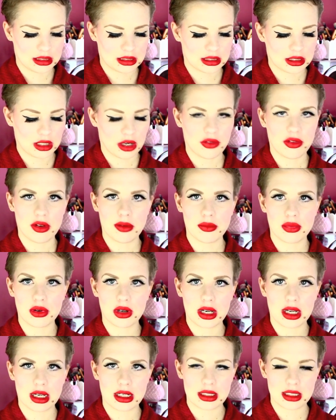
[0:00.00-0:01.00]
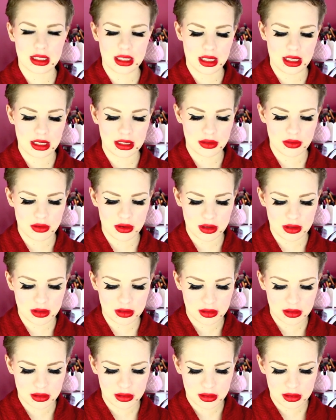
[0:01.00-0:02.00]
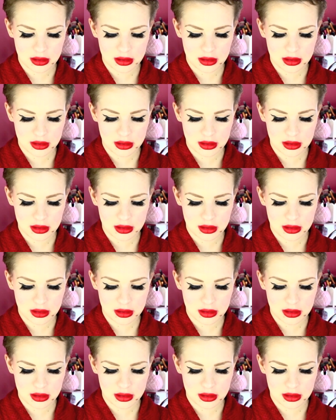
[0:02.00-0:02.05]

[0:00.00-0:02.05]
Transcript: Sorry if I'm pronouncing these wrong.